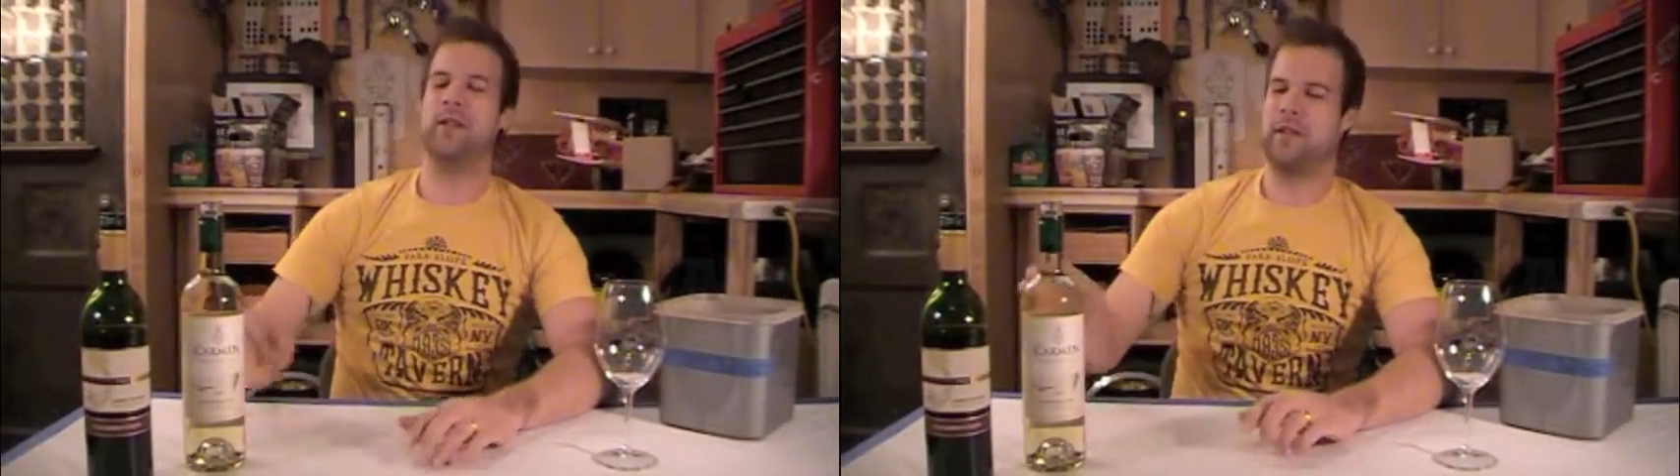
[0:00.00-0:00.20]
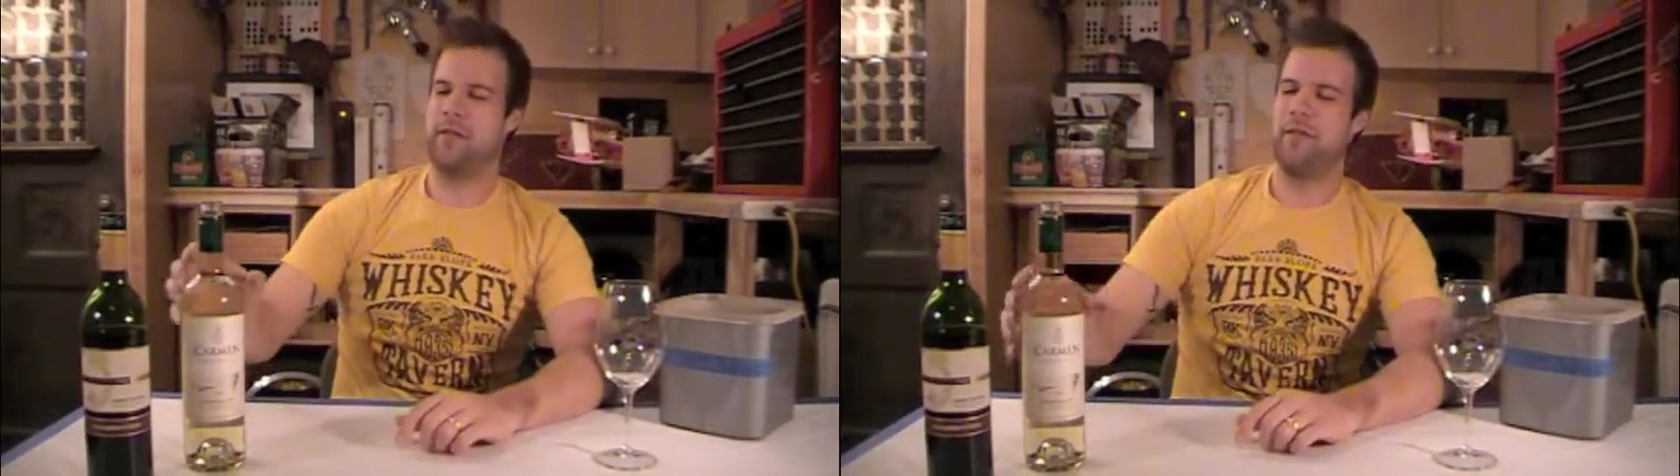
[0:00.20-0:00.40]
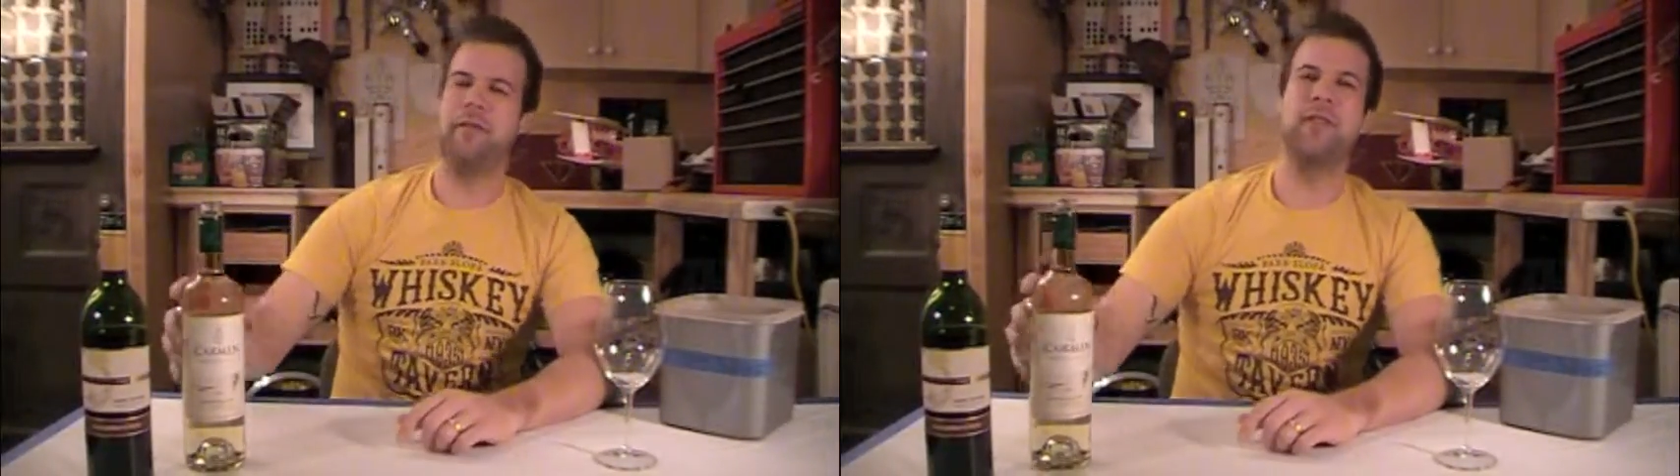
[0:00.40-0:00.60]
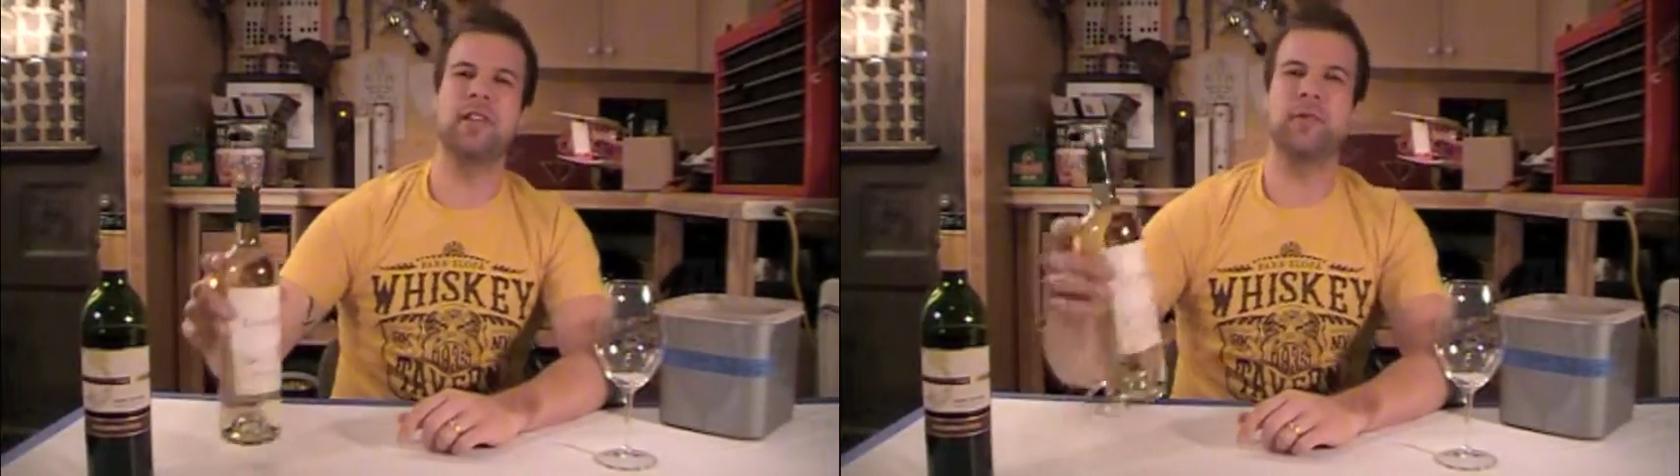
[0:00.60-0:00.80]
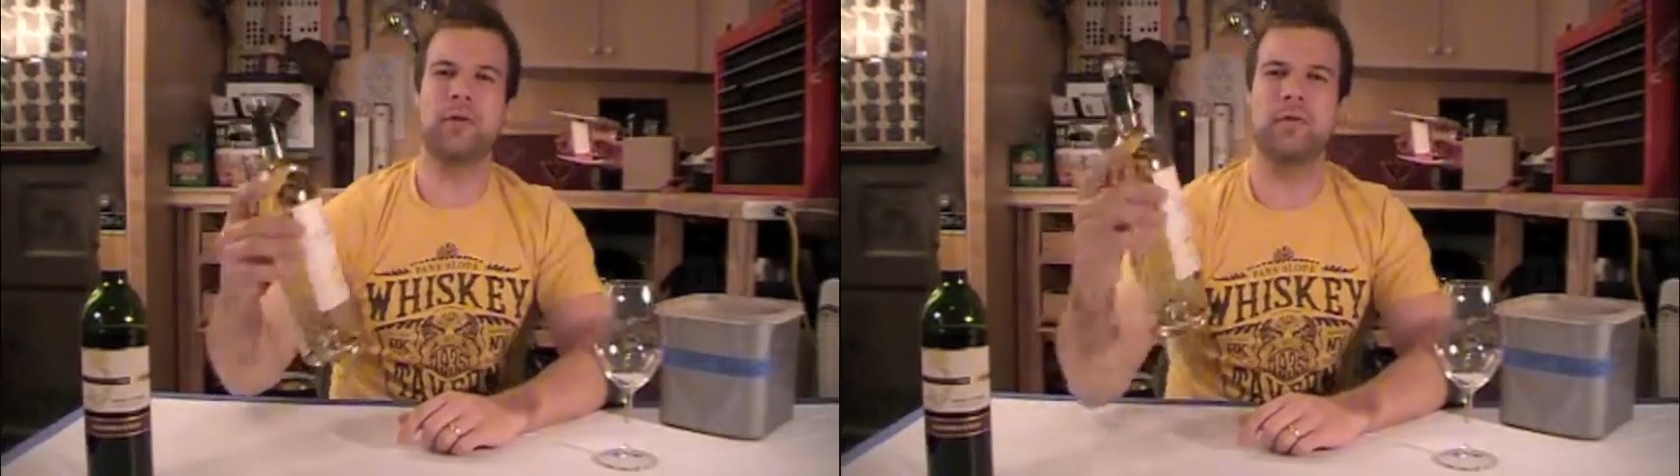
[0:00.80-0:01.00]
it.
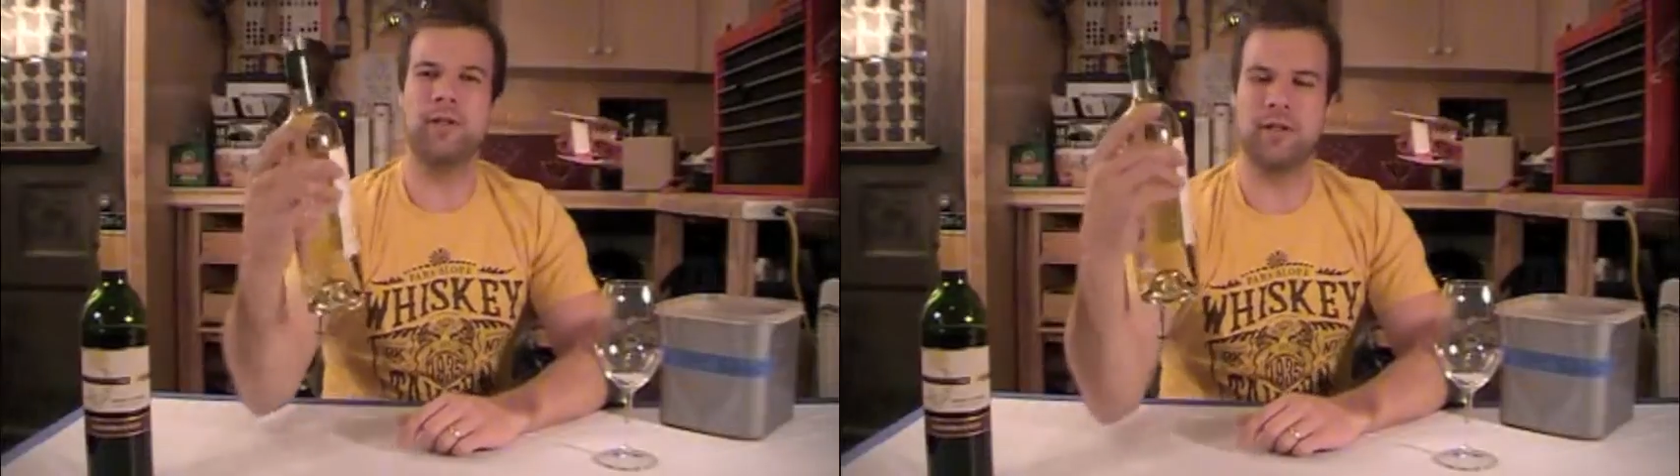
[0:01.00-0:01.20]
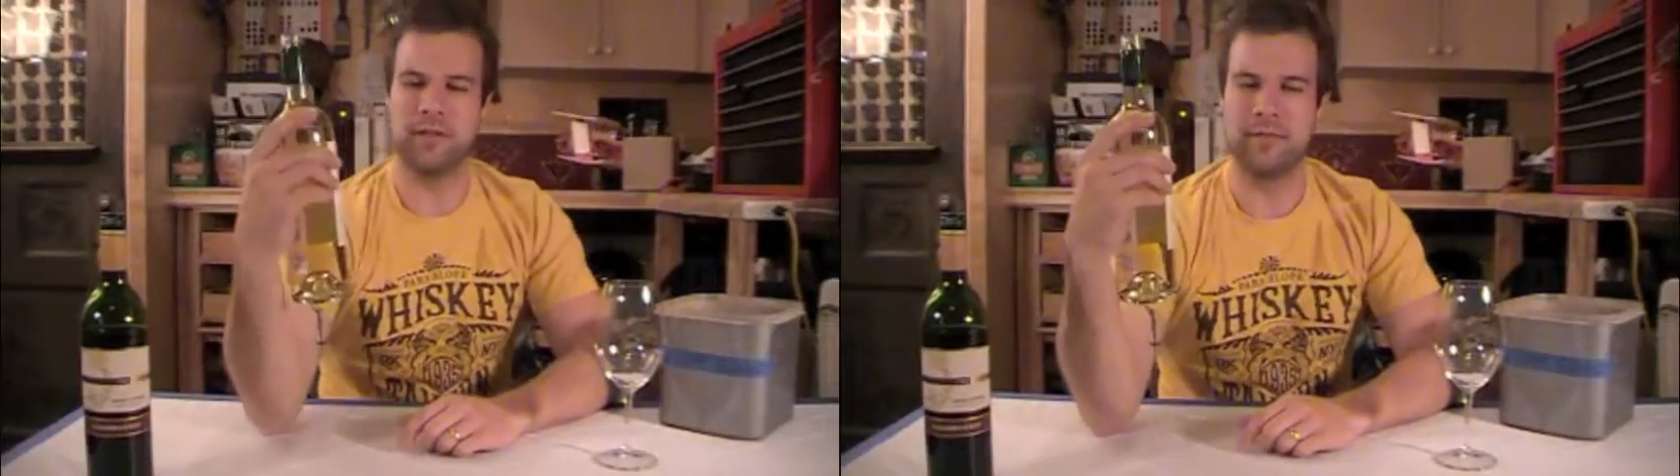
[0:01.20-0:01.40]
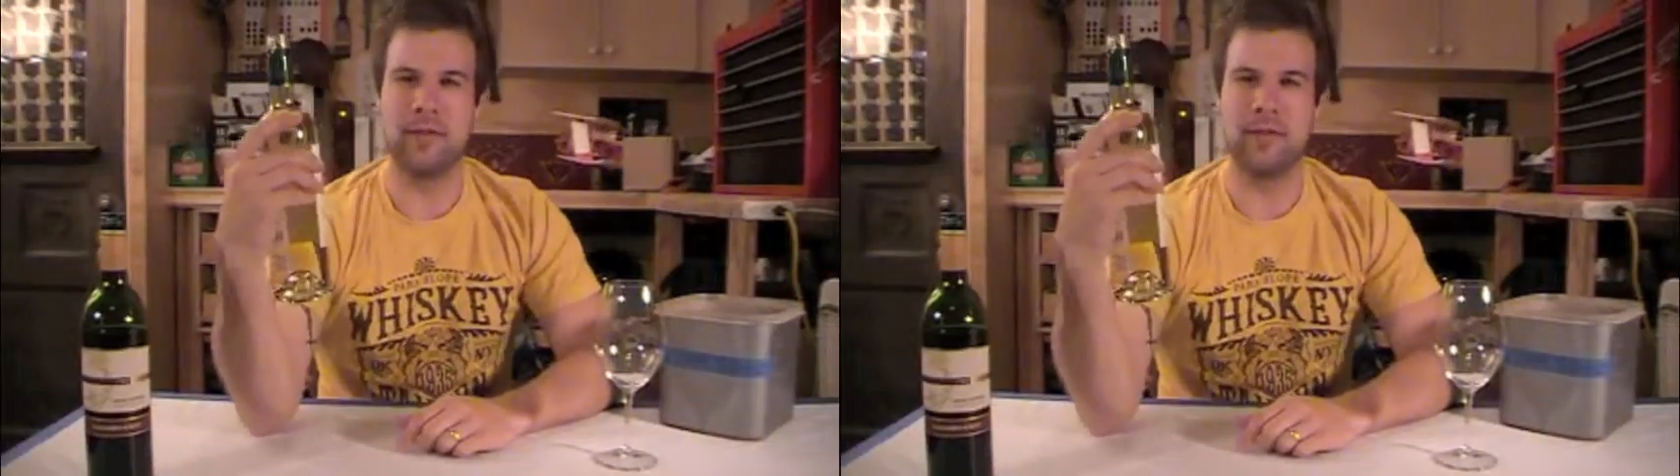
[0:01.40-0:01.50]
First one we're doing.